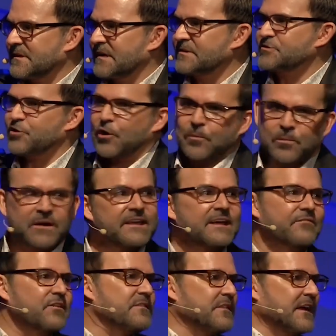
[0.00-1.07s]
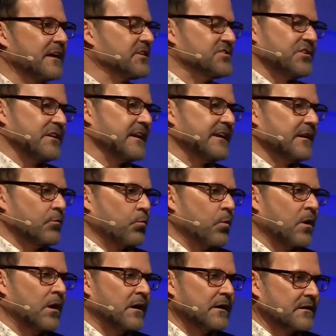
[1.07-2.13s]
interpreting everything because you're going to get it
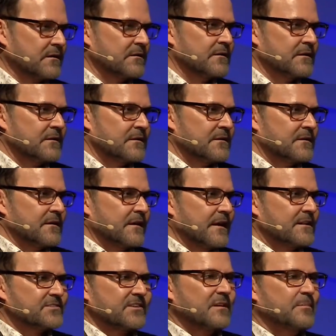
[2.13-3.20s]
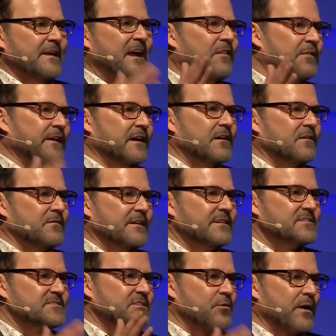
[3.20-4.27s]
wrong. It's going to be out there,
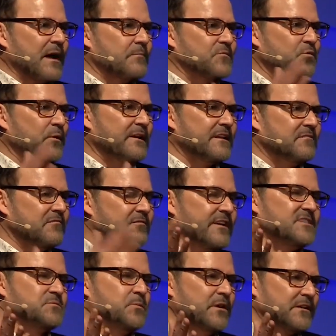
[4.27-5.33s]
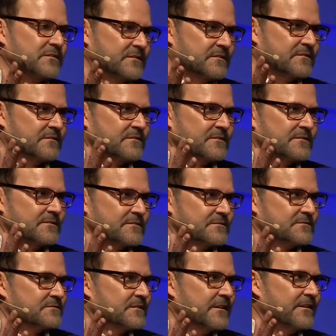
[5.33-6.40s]
Instagram, tweeted, and Facebooked,
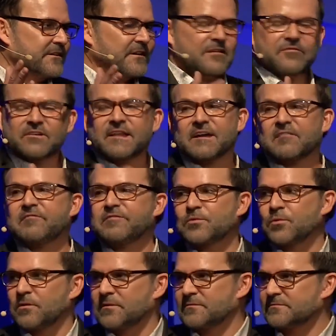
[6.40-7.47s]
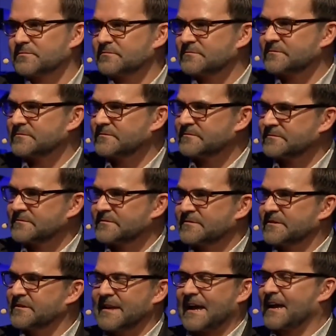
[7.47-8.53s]
and you're going to feel like a fool.
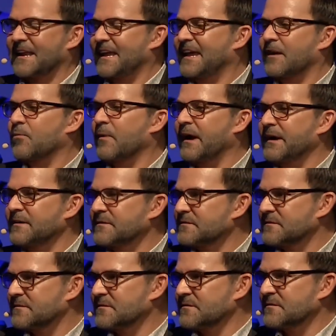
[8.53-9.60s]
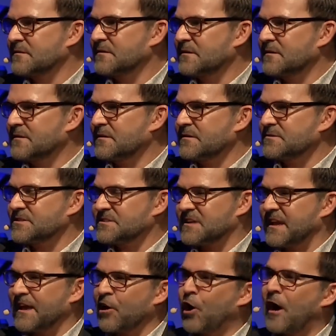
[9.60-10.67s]
You're not going to get it right. Just
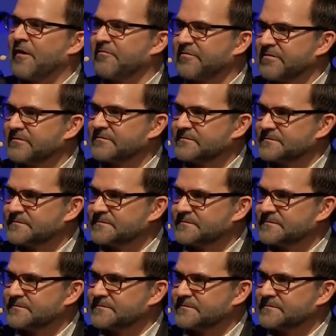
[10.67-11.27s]
get off.